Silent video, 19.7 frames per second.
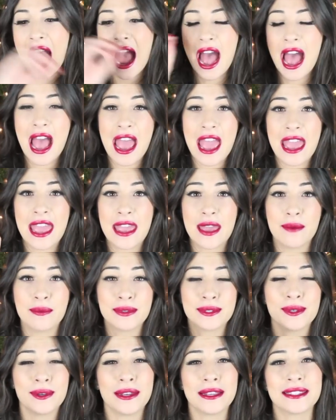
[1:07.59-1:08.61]
I
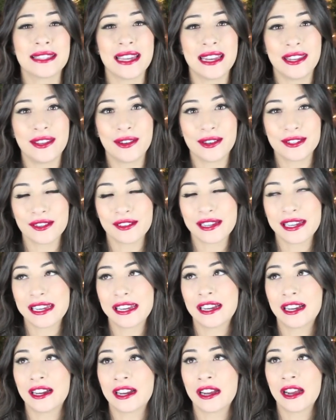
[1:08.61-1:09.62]
am so excited you guys are
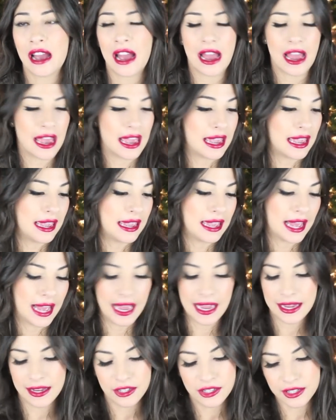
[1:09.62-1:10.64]
here. I,
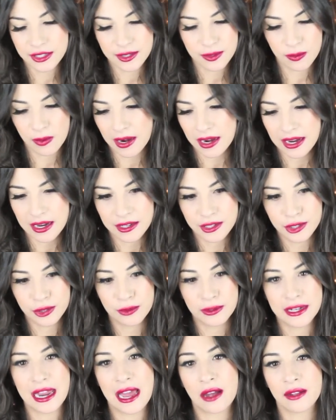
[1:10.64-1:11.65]
I just wanted
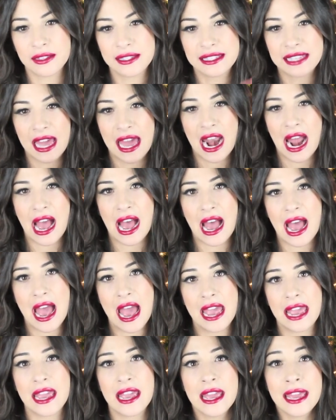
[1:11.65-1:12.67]
to announce that
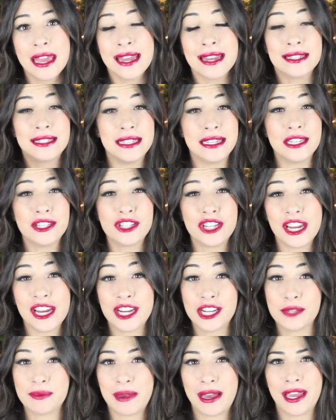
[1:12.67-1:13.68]
I did
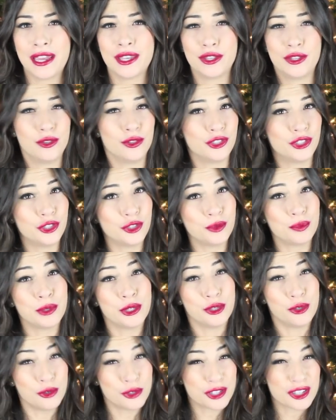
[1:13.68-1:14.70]
change my YouTube
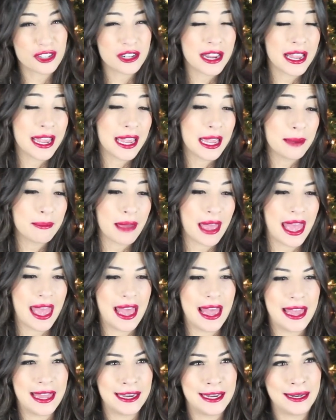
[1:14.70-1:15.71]
username
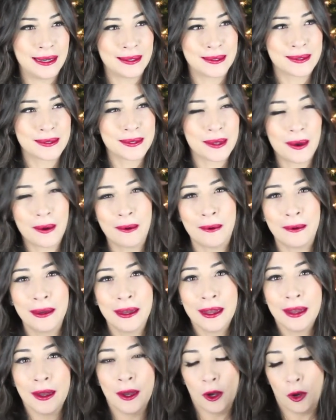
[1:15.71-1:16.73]
and it is so
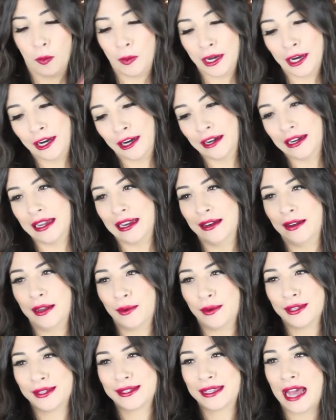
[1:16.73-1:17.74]
weird and
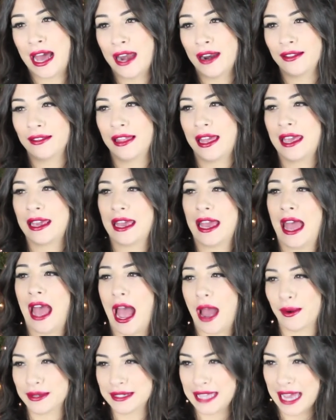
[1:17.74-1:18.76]
it was kind of like
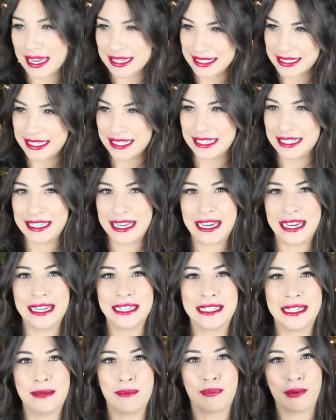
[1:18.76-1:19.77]
I was hesitant
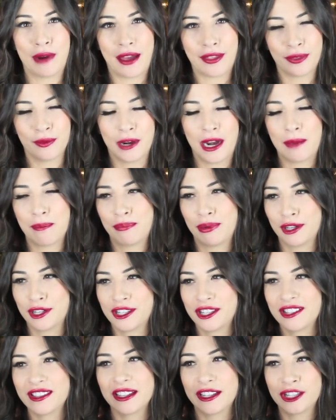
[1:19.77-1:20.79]
taking a deep breath when I
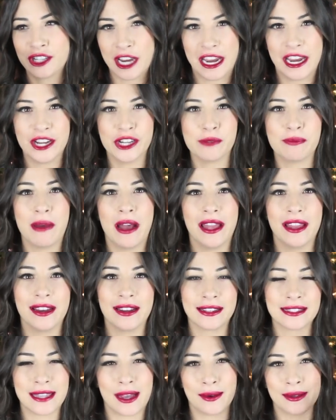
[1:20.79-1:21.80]
pushed the change
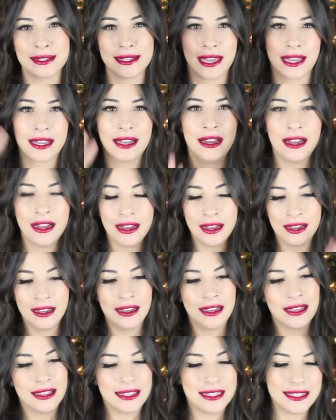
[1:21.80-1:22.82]
button because I was like,
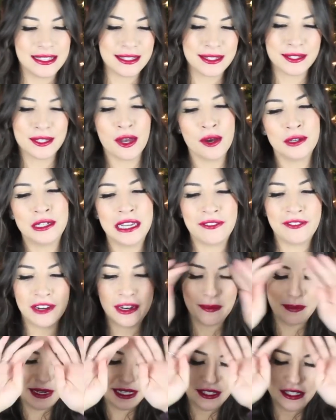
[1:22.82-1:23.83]
oh, this is so
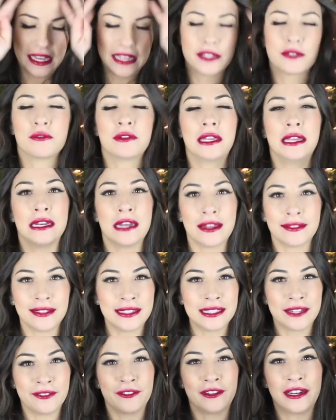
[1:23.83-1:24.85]
different, but it's, it's really not
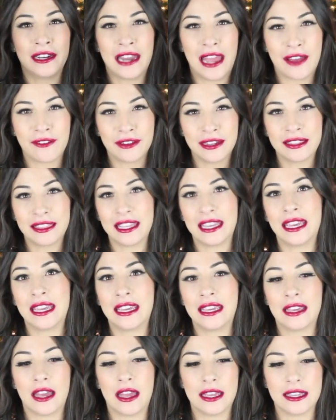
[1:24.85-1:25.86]
that different.
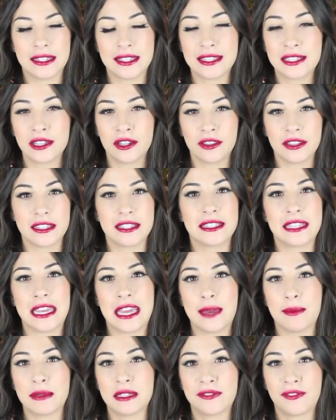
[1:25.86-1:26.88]
Everything is still the
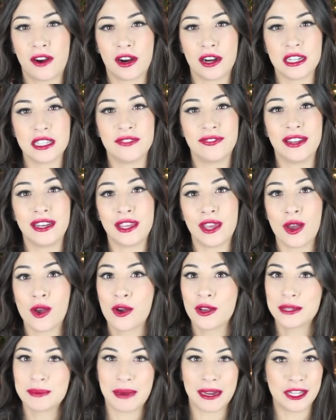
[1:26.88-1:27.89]
same as far as
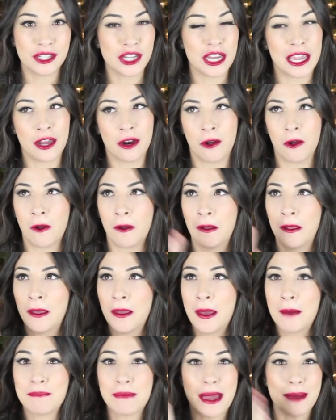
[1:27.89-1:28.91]
videos, my channel,
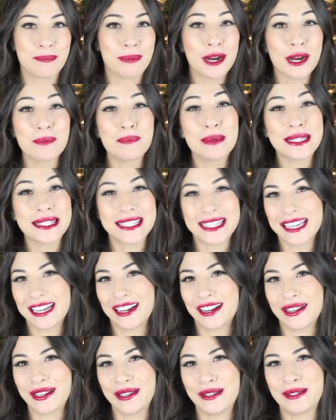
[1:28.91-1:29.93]
my purpose
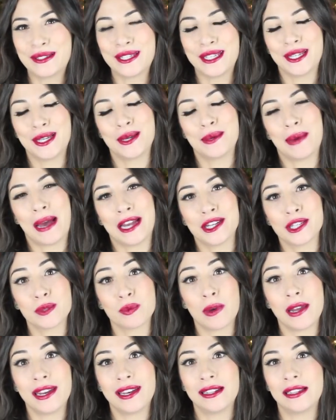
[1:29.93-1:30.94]
here on YouTube. I
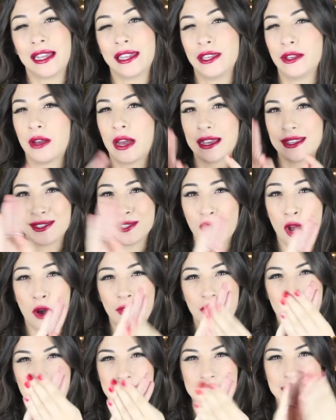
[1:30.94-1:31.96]
just wanted to let you guys
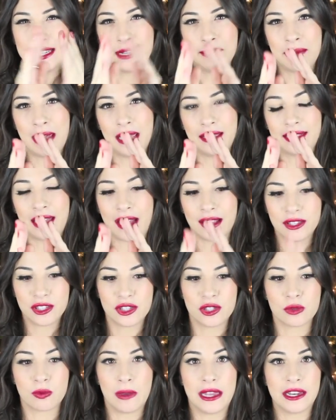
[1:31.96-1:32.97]
know that I did make that
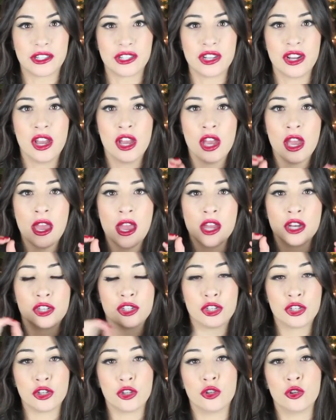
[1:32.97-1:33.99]
switch
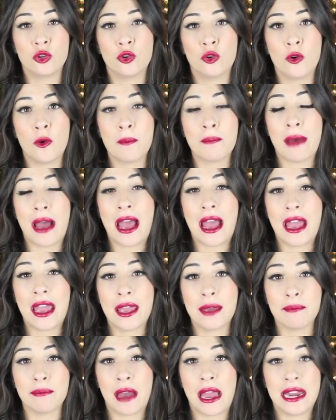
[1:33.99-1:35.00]
to
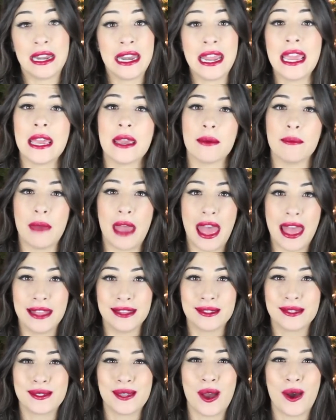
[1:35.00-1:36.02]
my my name
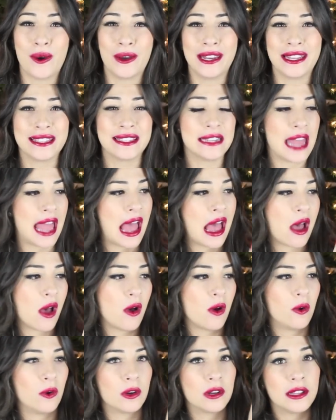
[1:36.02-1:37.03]
and so it is
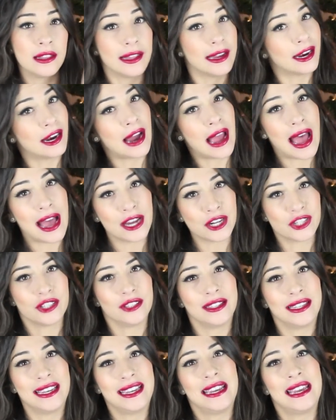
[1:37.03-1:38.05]
now Claire
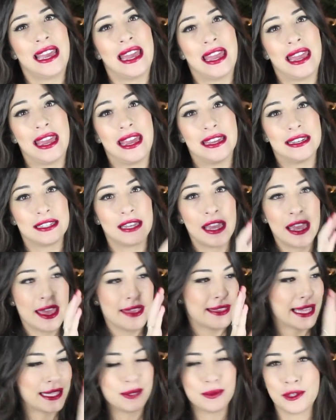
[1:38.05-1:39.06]
Ashley and
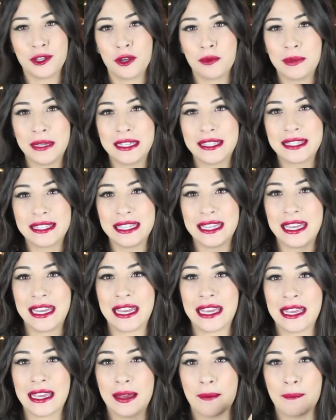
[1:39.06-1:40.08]
that's what you'll be
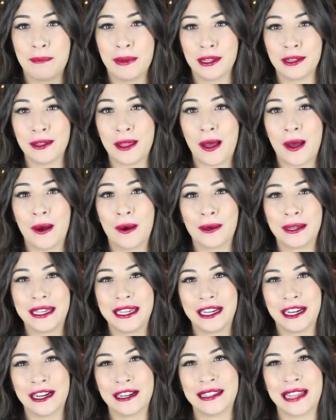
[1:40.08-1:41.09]
seeing below
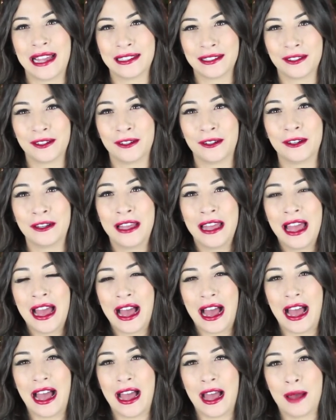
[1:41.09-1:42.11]
here in that little
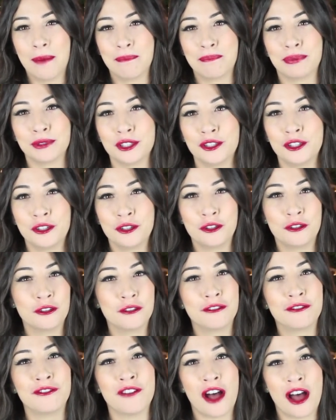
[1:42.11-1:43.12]
uh,
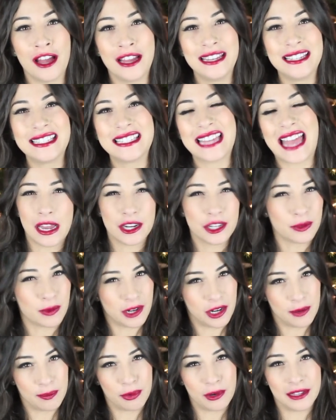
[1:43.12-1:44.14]
blue font. I just
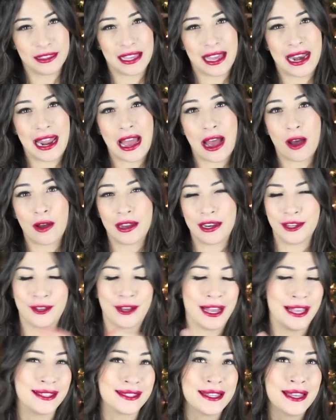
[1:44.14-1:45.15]
wanted to point that out and you
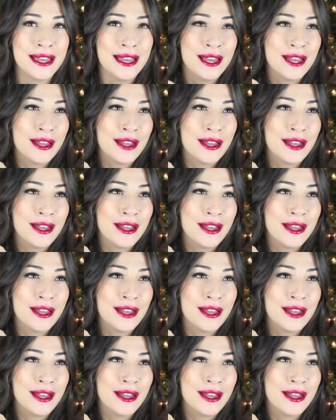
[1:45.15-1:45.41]
guys